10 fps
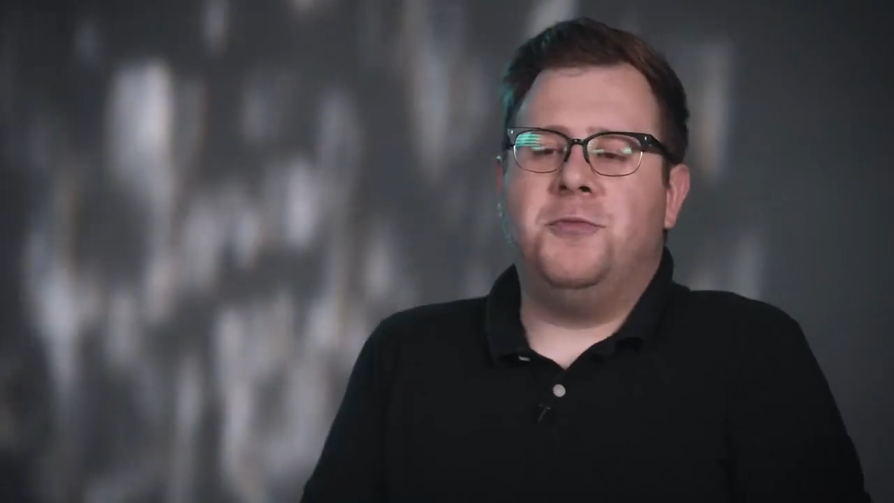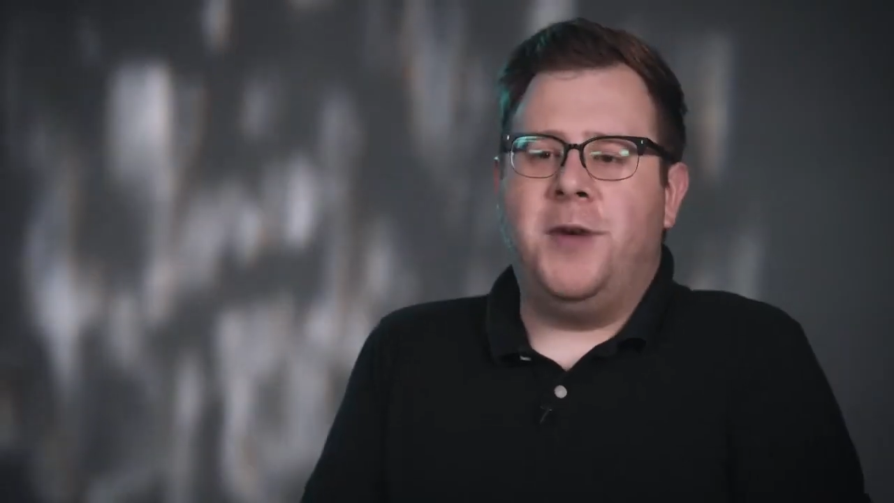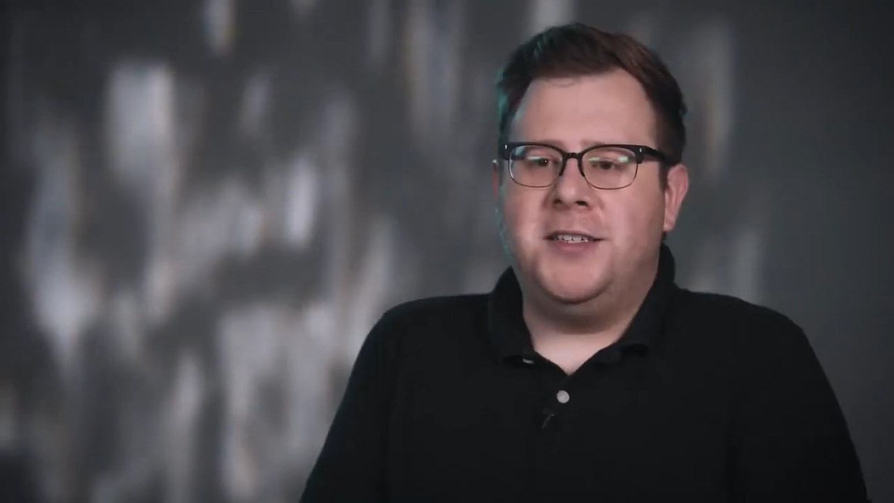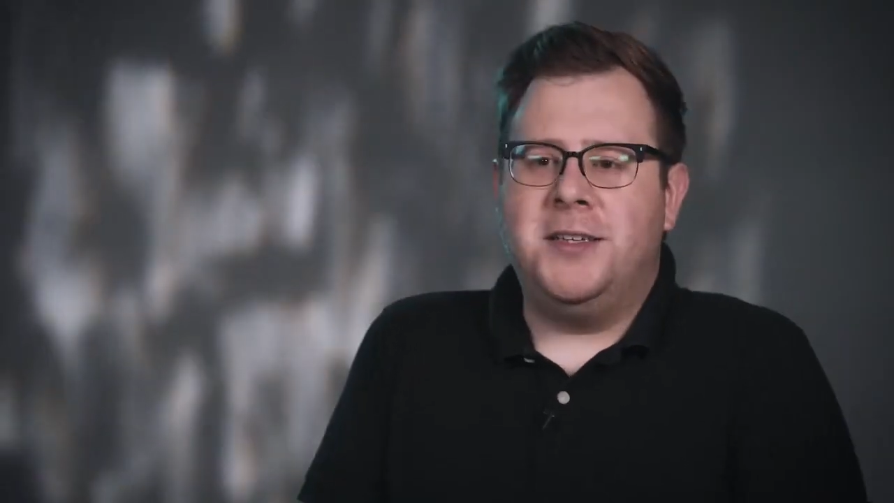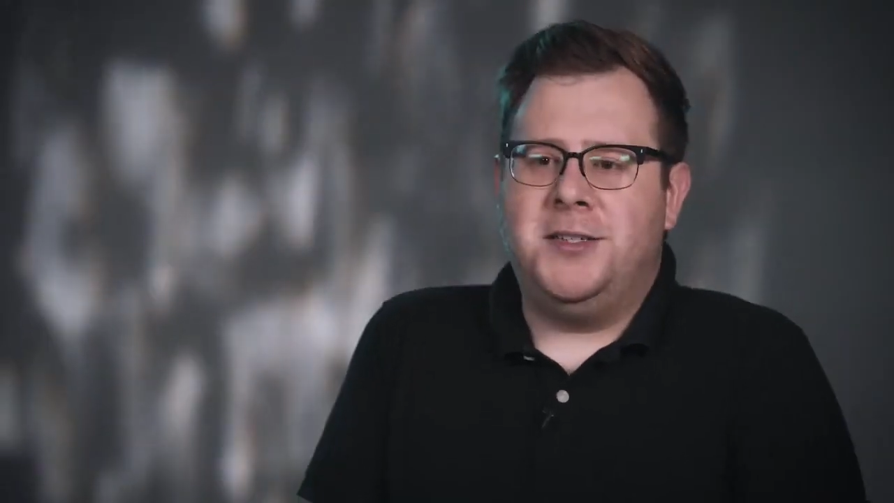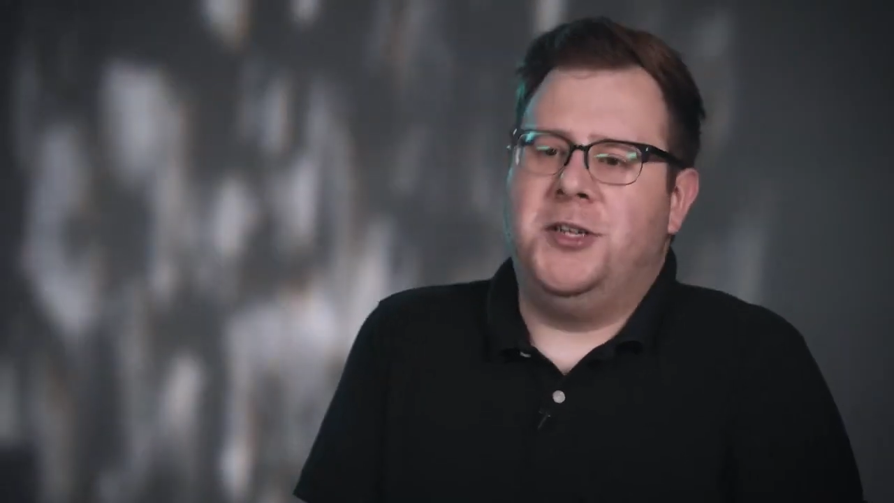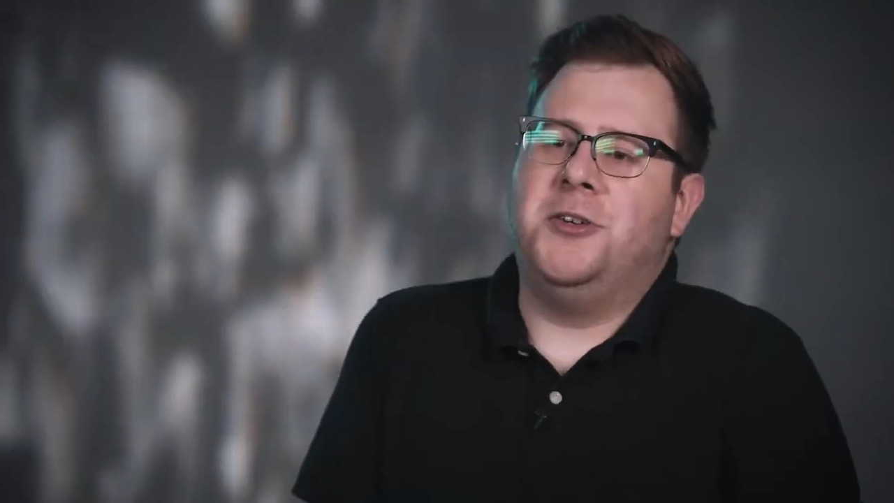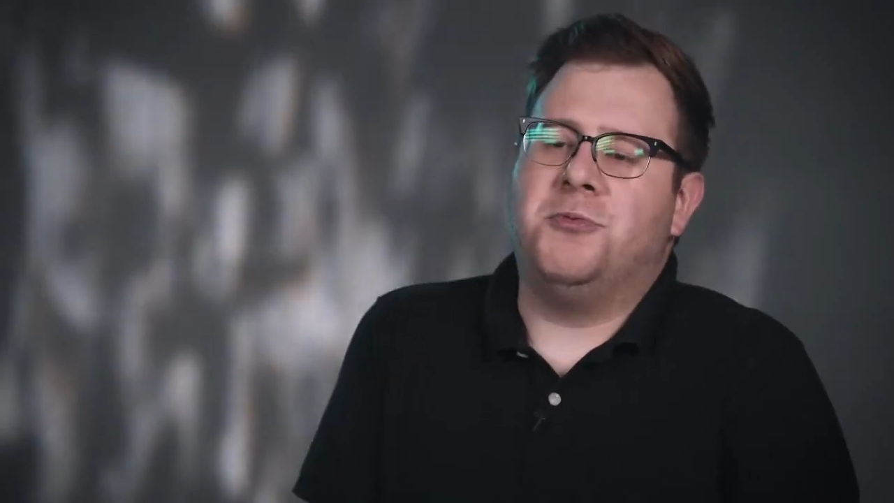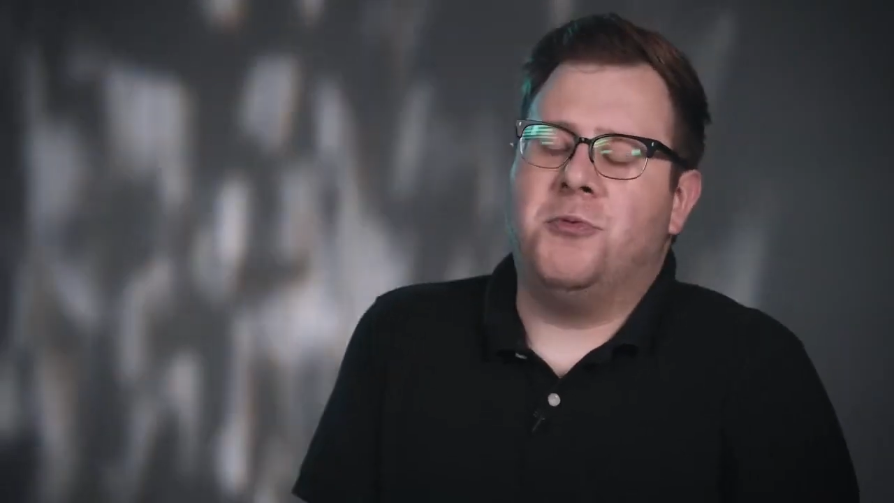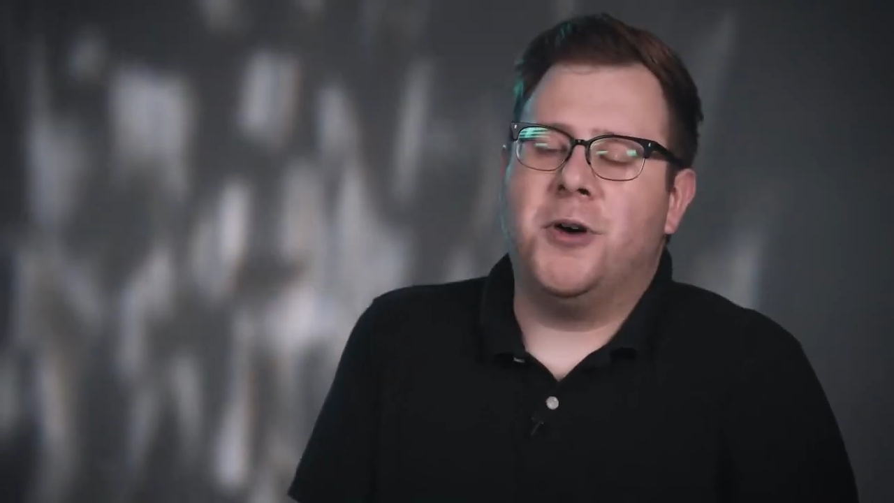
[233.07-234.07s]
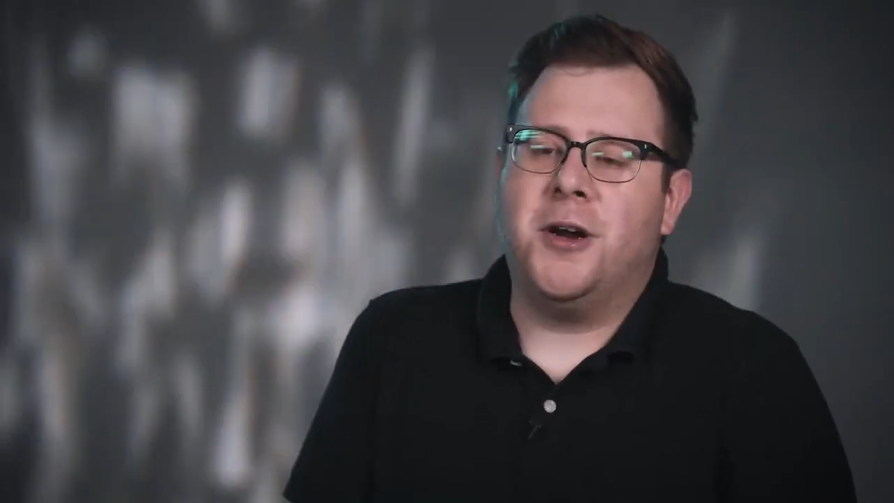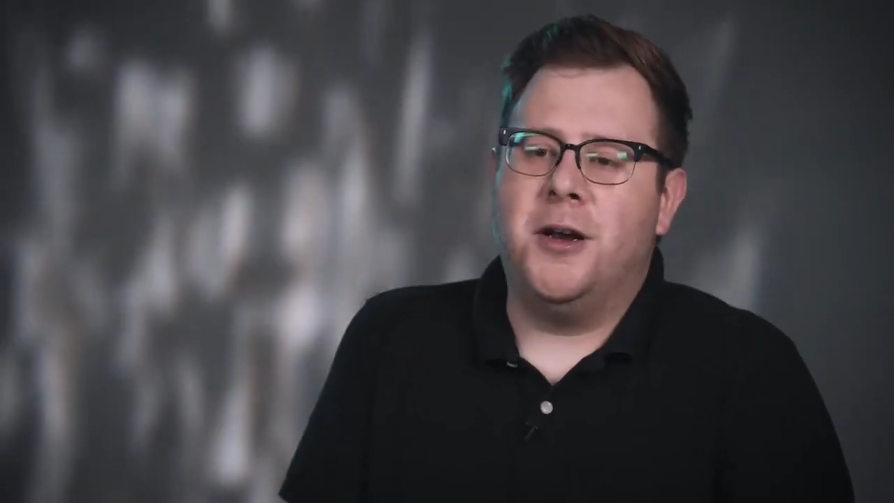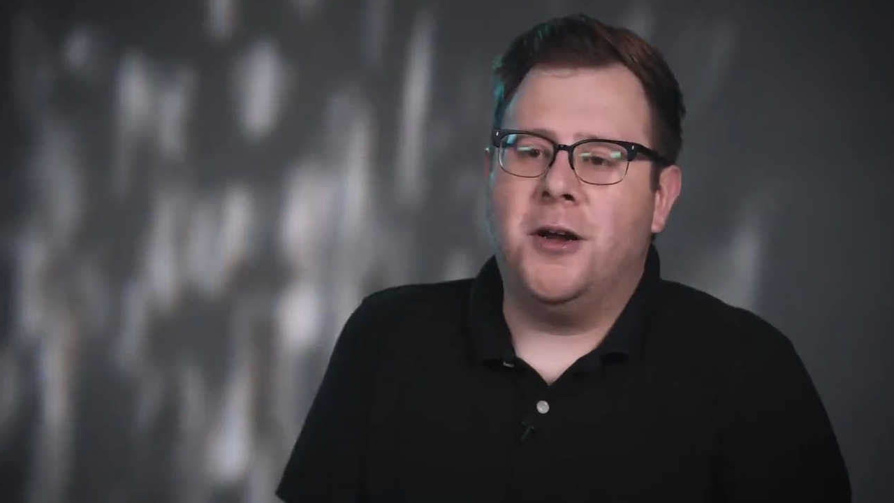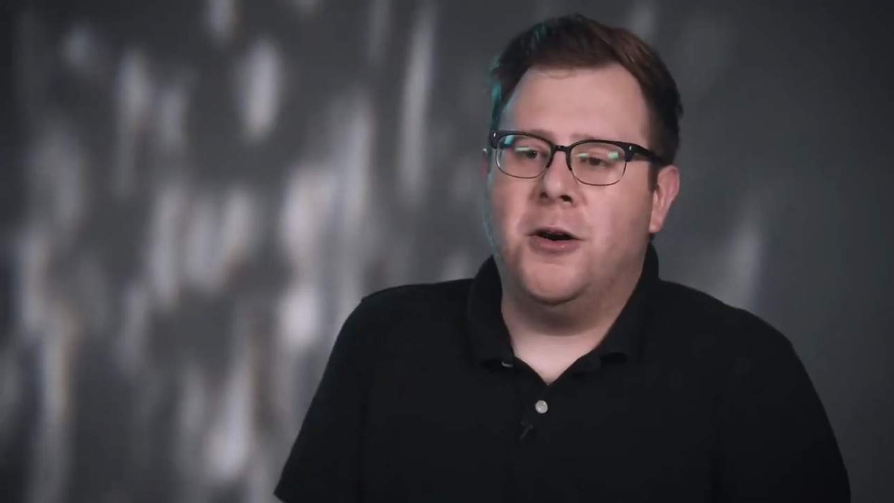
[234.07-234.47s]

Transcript: rest of the series where we're gonna